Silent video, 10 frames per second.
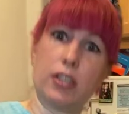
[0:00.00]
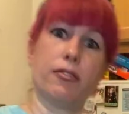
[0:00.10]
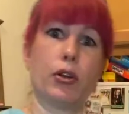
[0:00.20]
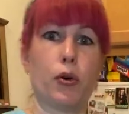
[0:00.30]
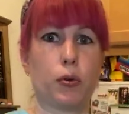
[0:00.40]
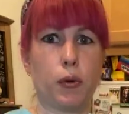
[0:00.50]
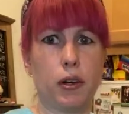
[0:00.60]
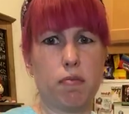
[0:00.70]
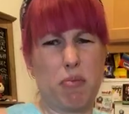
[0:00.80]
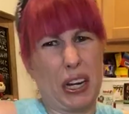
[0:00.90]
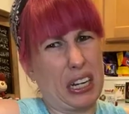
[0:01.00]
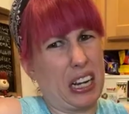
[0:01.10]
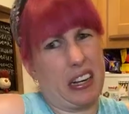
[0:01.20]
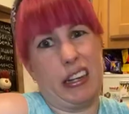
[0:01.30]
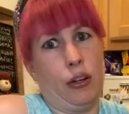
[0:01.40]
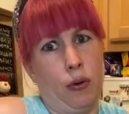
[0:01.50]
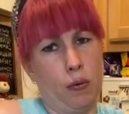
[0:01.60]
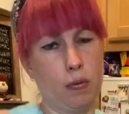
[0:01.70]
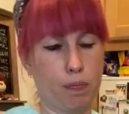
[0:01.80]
if you own one, but again, I don't,